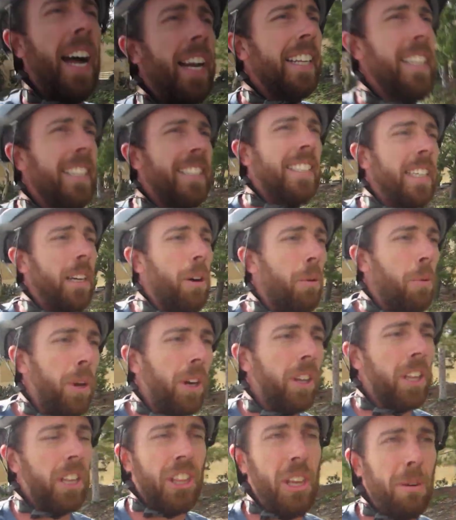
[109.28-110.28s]
didn't see a
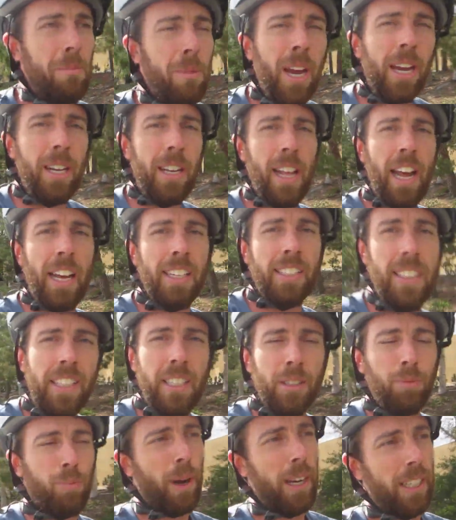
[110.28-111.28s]
wheel that they made that has a
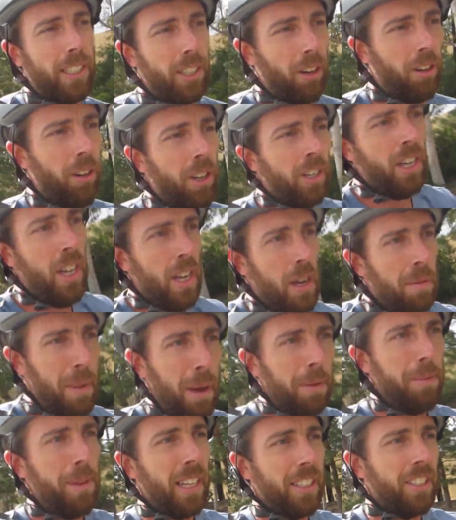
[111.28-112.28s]
disc brake. So
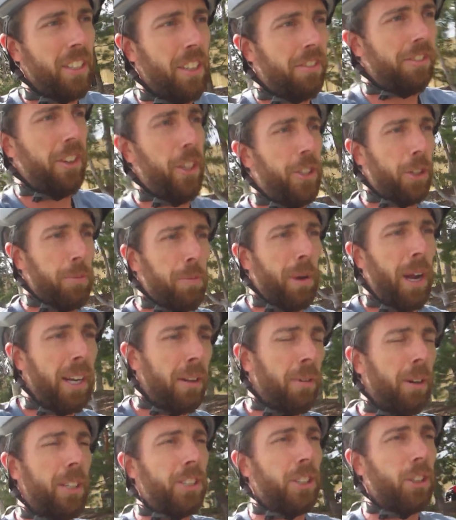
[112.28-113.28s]
maybe that's in the future. But
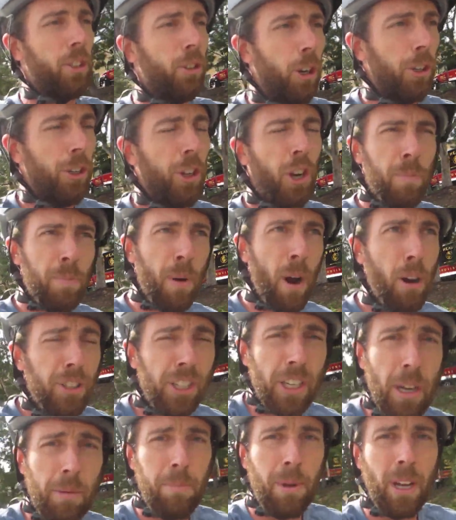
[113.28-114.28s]
anyways, they're
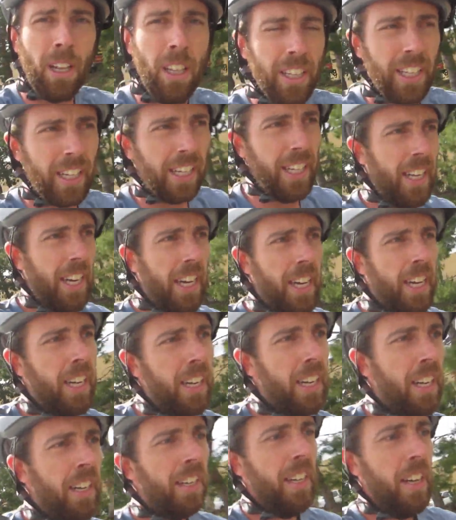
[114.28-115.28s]
approaching a million
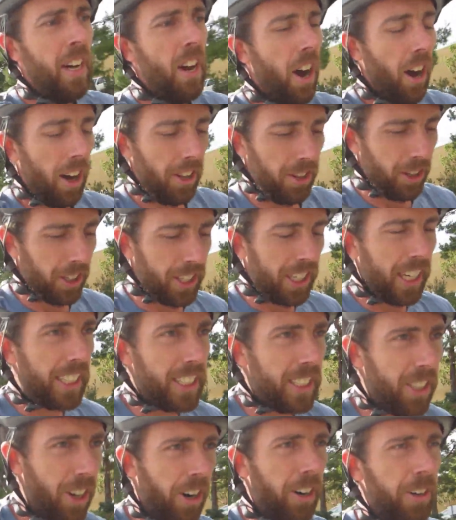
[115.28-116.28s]
on their
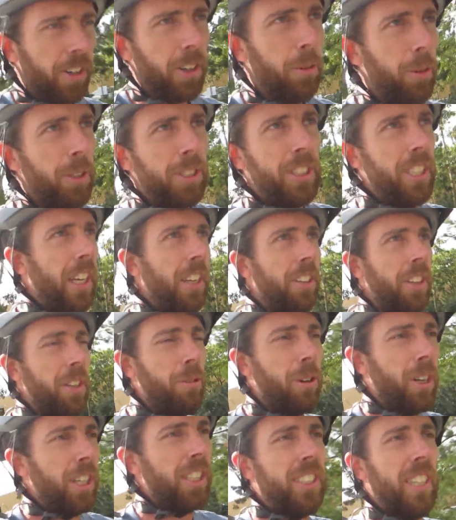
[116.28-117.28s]
Kickstarter, which they only
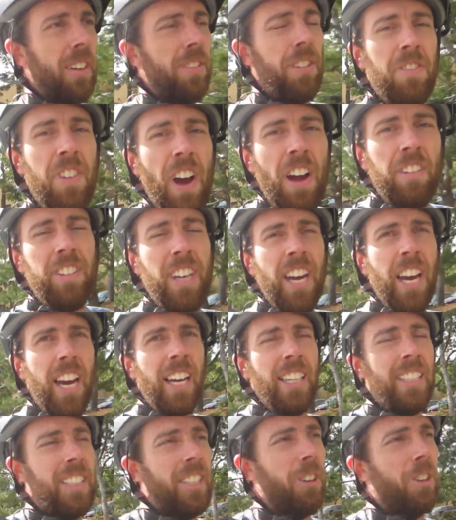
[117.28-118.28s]
wanted
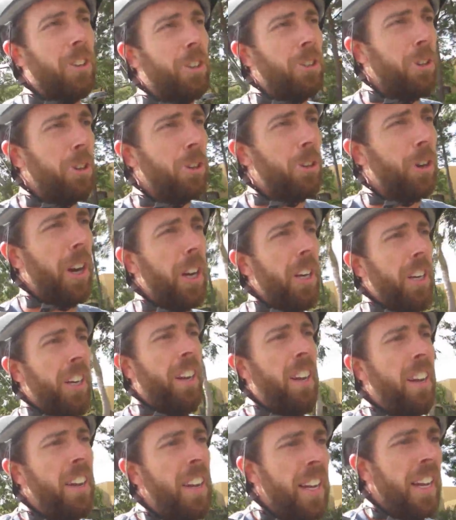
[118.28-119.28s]
75K. So they're doing great.
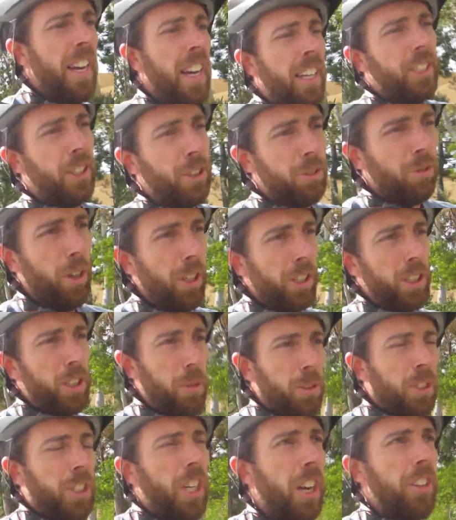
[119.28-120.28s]
Just want
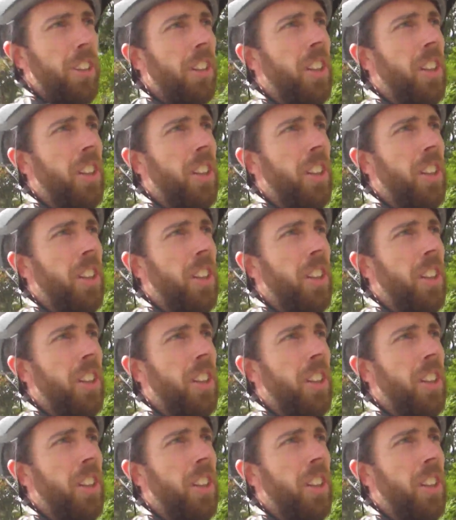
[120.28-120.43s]
to share the